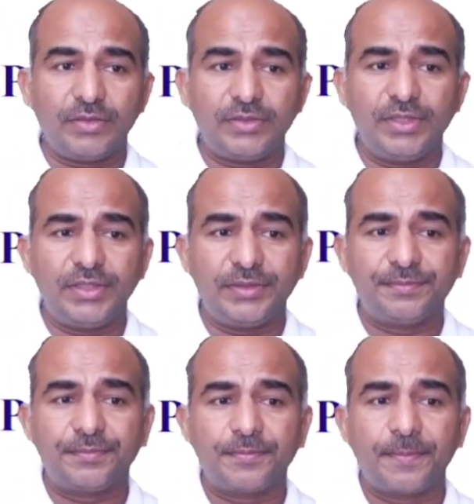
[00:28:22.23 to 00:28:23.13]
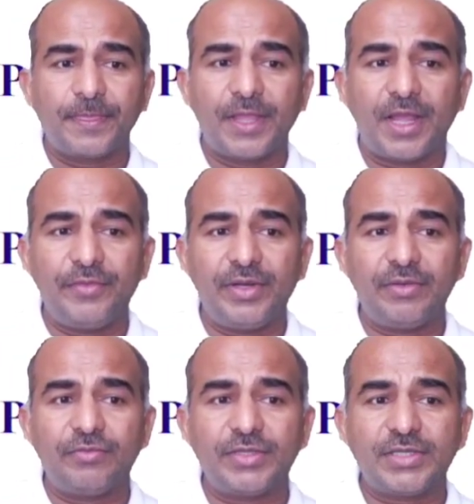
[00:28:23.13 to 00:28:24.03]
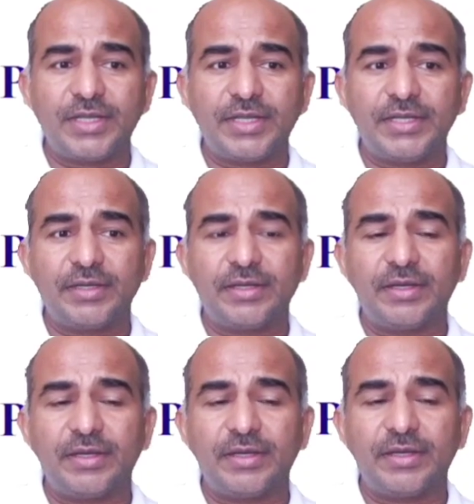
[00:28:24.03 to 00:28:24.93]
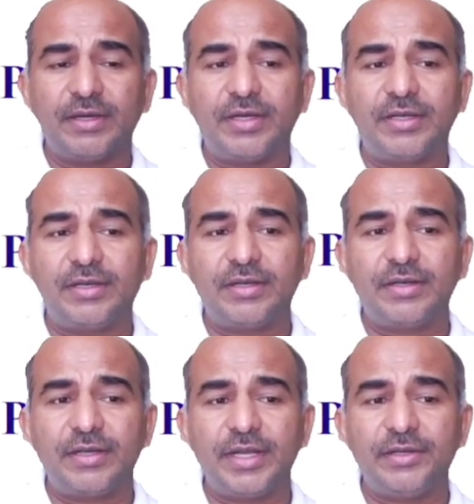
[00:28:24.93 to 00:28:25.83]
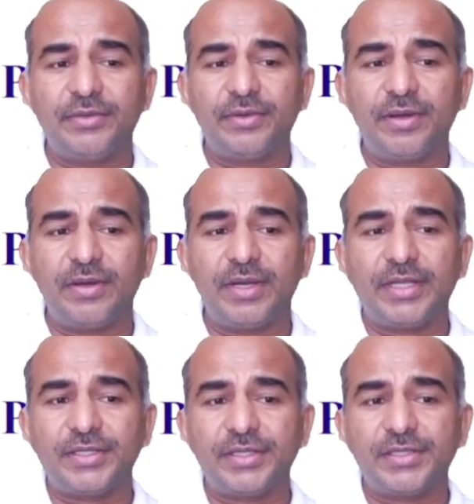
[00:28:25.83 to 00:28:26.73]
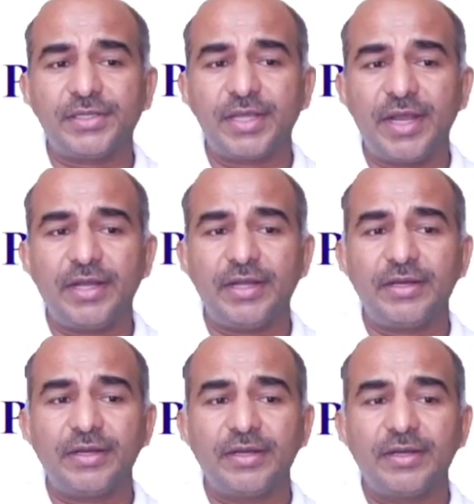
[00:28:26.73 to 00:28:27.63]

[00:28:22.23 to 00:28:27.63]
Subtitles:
see, I will once again tell you all actions and